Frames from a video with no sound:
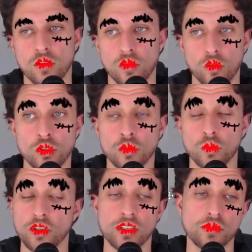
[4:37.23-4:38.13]
Also what you
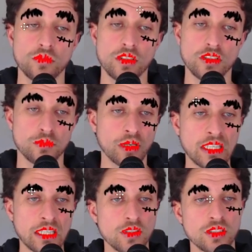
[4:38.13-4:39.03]
can do, you can just bring in
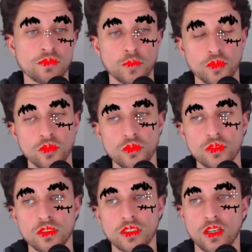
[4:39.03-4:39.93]
images from Google.
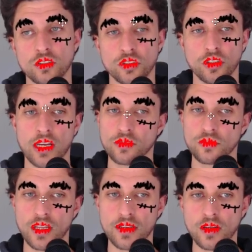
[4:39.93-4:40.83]
I'll show you how to do
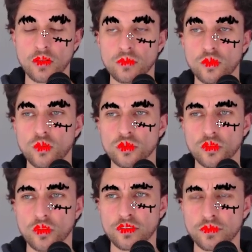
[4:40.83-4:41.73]
that now. Also,
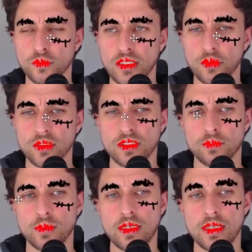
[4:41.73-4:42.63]
if we're going to
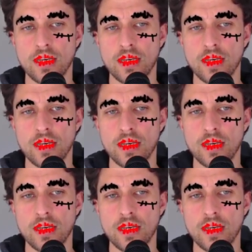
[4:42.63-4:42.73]
be